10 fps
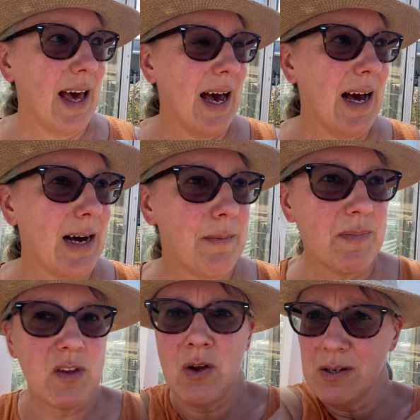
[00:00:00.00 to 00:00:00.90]

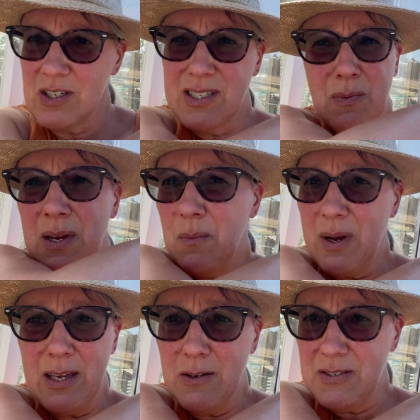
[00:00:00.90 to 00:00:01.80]
Not just,
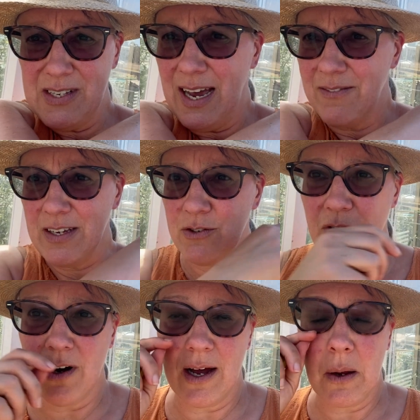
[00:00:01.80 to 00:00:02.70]
we're used to having
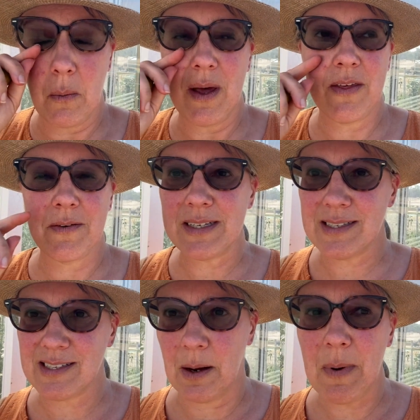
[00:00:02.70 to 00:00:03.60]
dry weather in
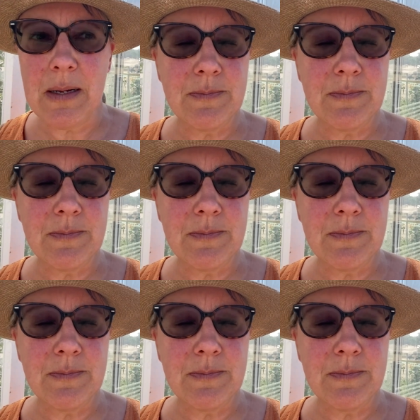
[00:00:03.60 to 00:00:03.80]
summer,